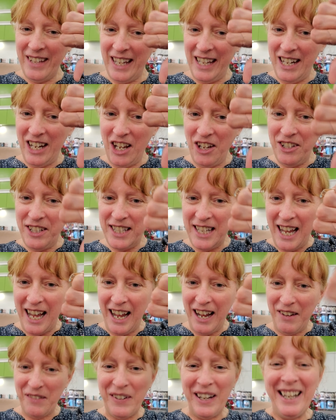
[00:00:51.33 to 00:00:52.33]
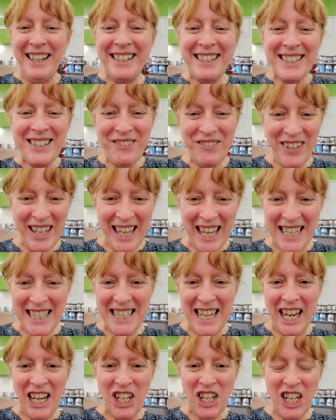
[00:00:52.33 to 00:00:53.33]
a nosedive because
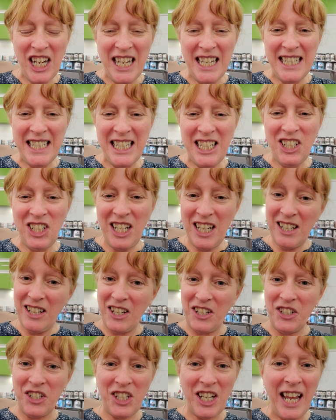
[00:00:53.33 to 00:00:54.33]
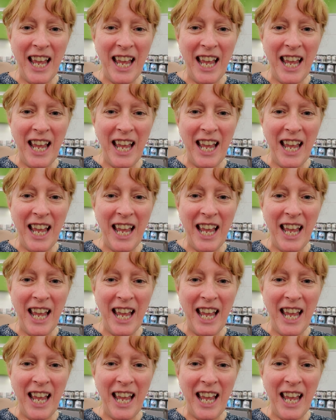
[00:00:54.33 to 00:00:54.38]
I couldn't teach English